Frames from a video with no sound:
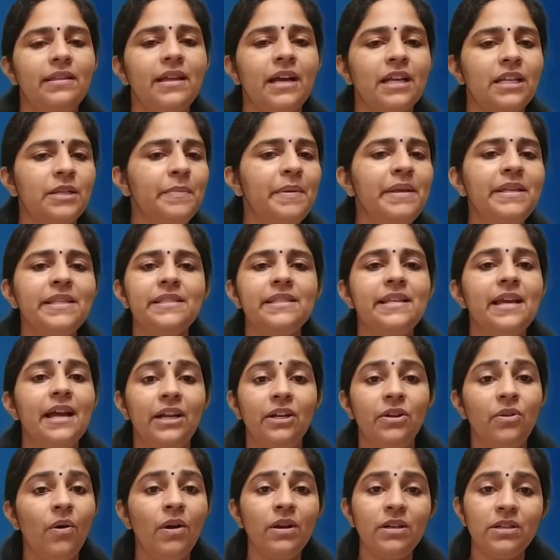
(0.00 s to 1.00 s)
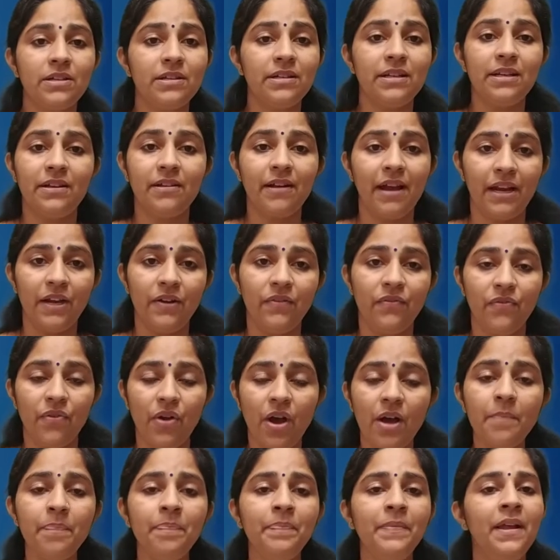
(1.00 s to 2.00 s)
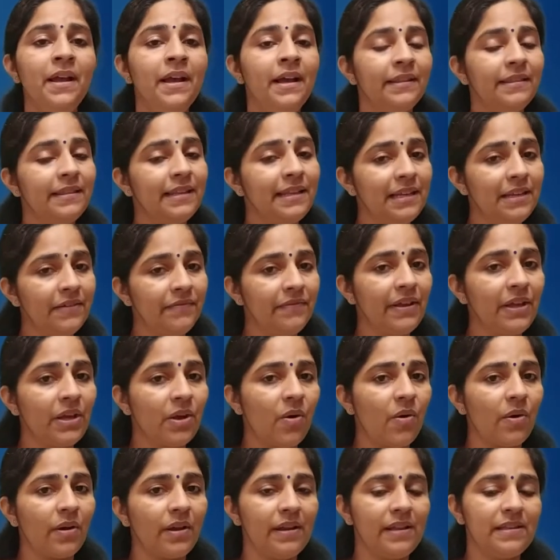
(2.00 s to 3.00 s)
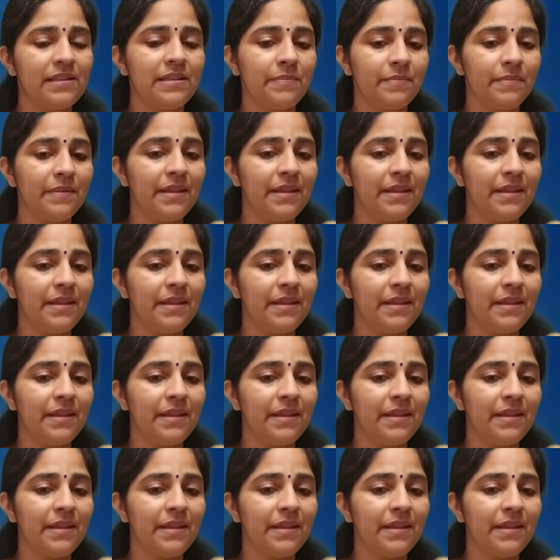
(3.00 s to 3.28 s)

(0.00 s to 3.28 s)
That means they are not derived from the living organism.